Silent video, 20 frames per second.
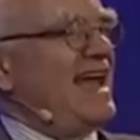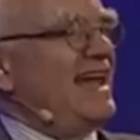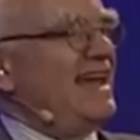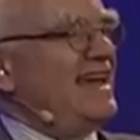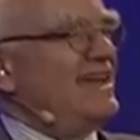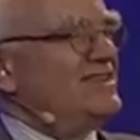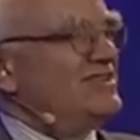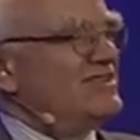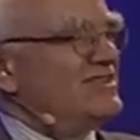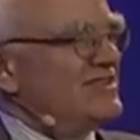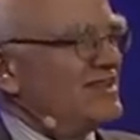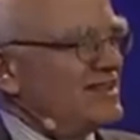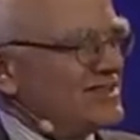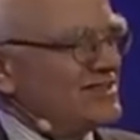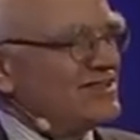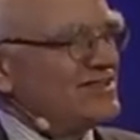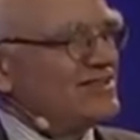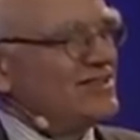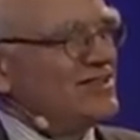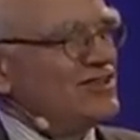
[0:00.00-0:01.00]
is
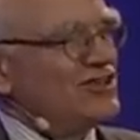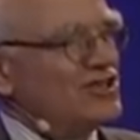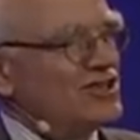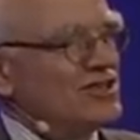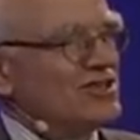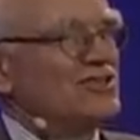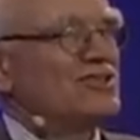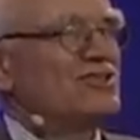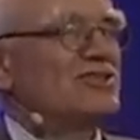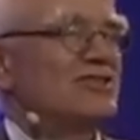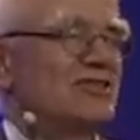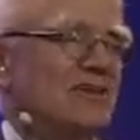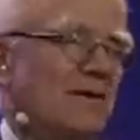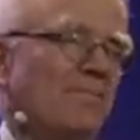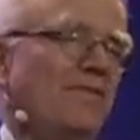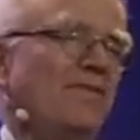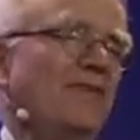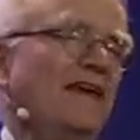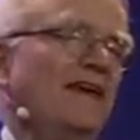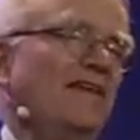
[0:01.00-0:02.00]
this just
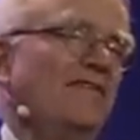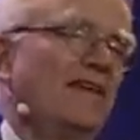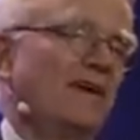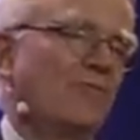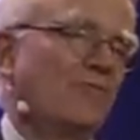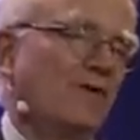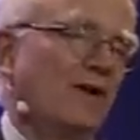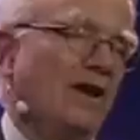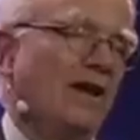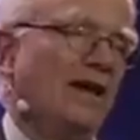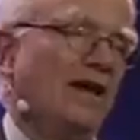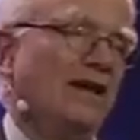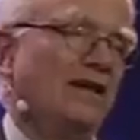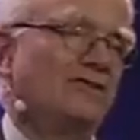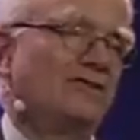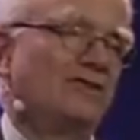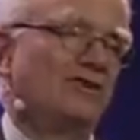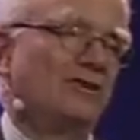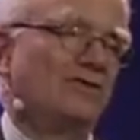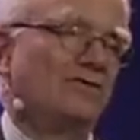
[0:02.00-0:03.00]
something that
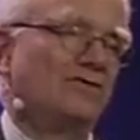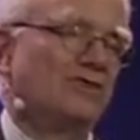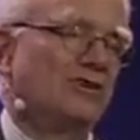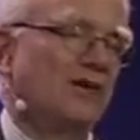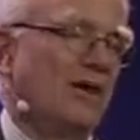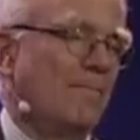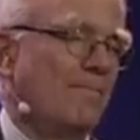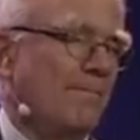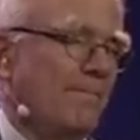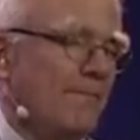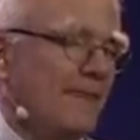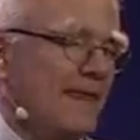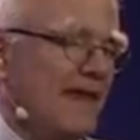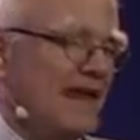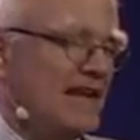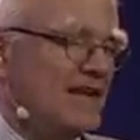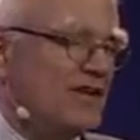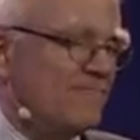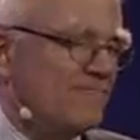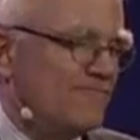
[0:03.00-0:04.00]
relates to some
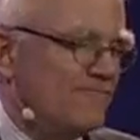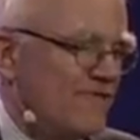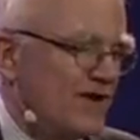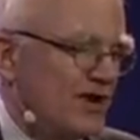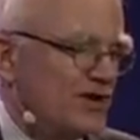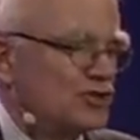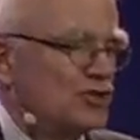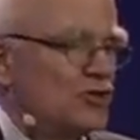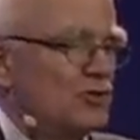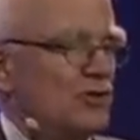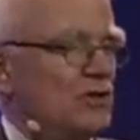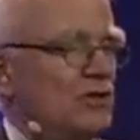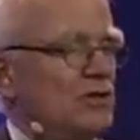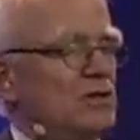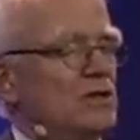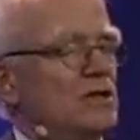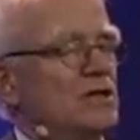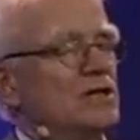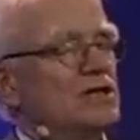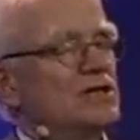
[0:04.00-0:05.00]
individual
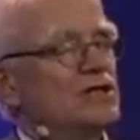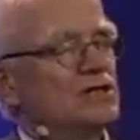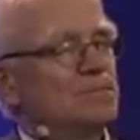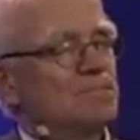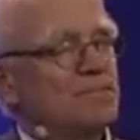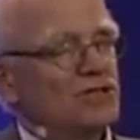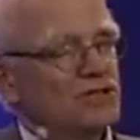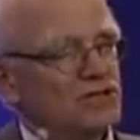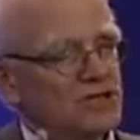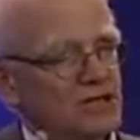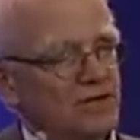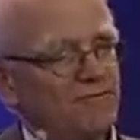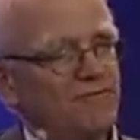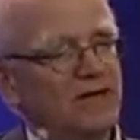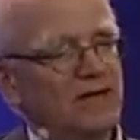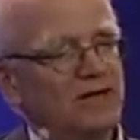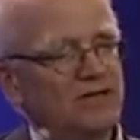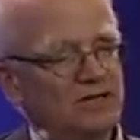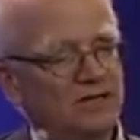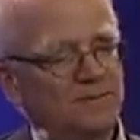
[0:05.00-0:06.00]

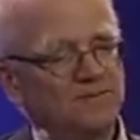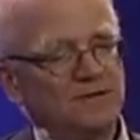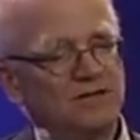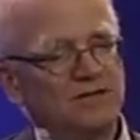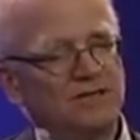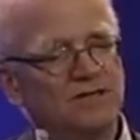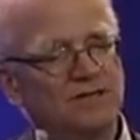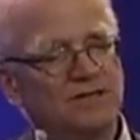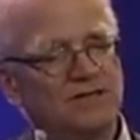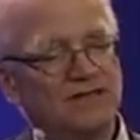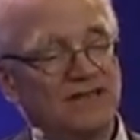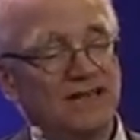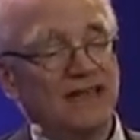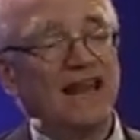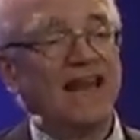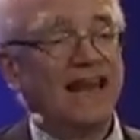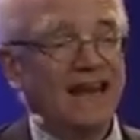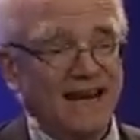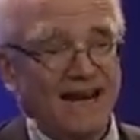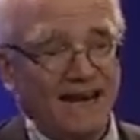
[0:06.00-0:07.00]
specific substances
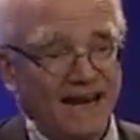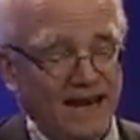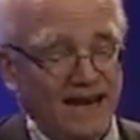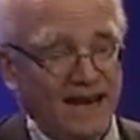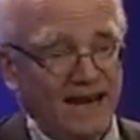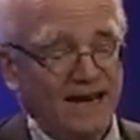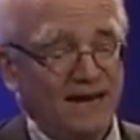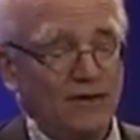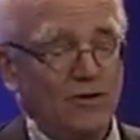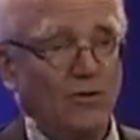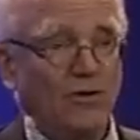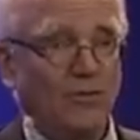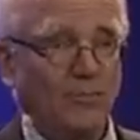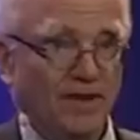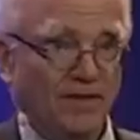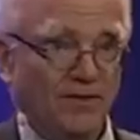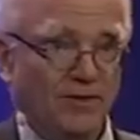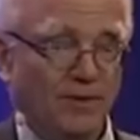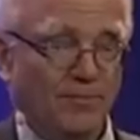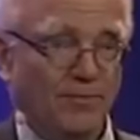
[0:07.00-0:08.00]
like lead or
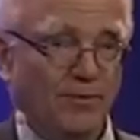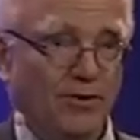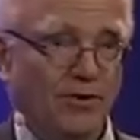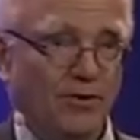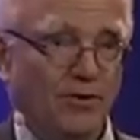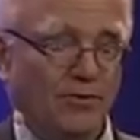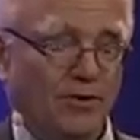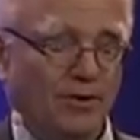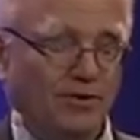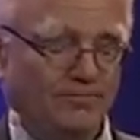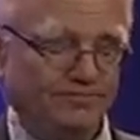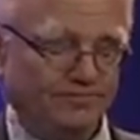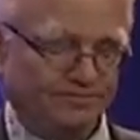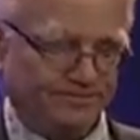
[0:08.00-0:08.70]
methylmercury?